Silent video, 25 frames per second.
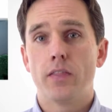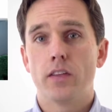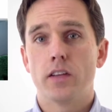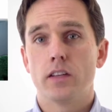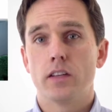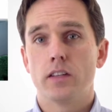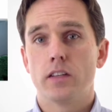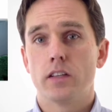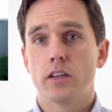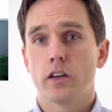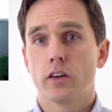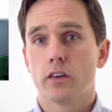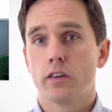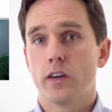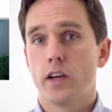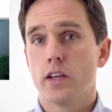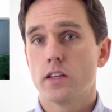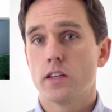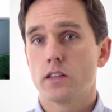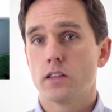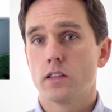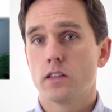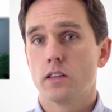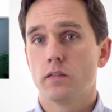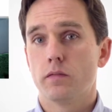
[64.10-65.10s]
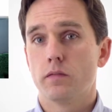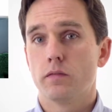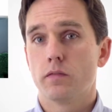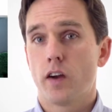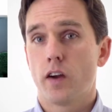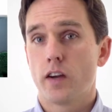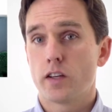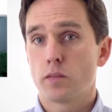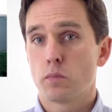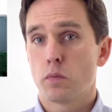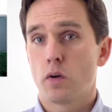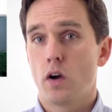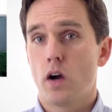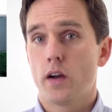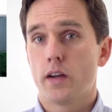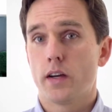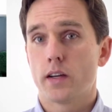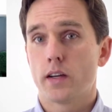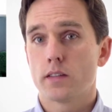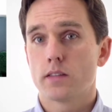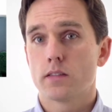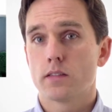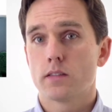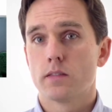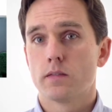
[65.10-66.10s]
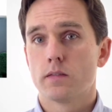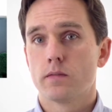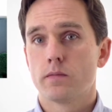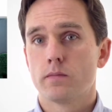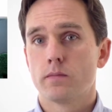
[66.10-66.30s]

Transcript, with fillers: the deterioration of fresh products.